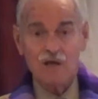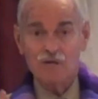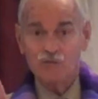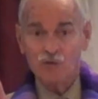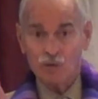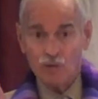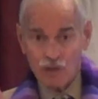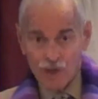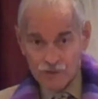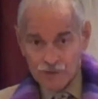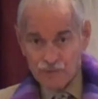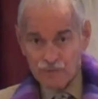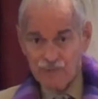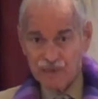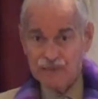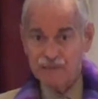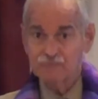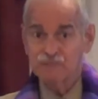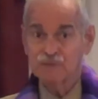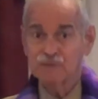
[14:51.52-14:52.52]
for other
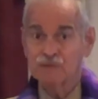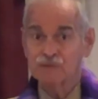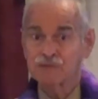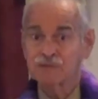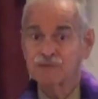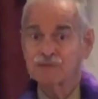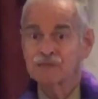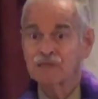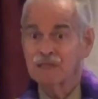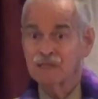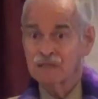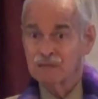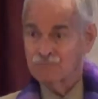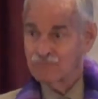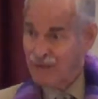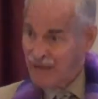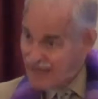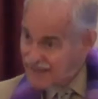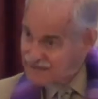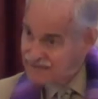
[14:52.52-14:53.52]
people's
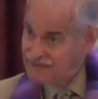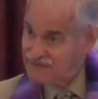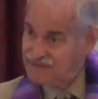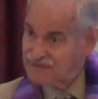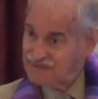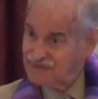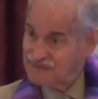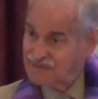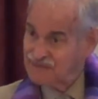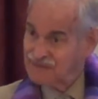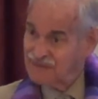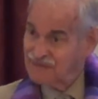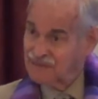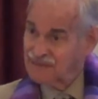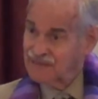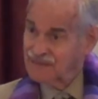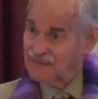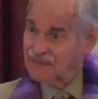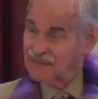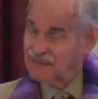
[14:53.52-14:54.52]
bodies
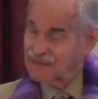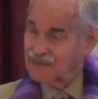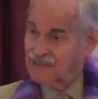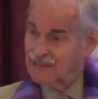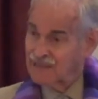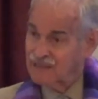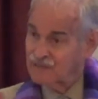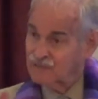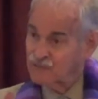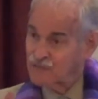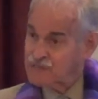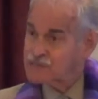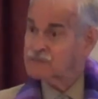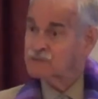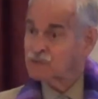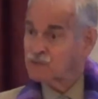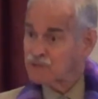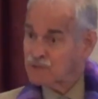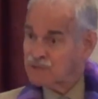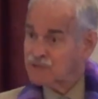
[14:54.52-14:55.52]
and
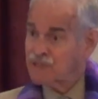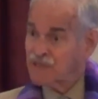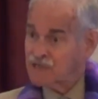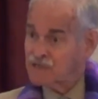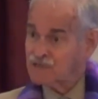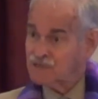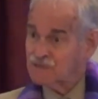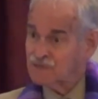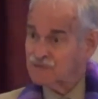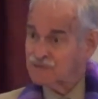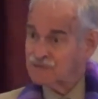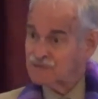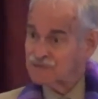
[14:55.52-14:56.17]
physical conditions.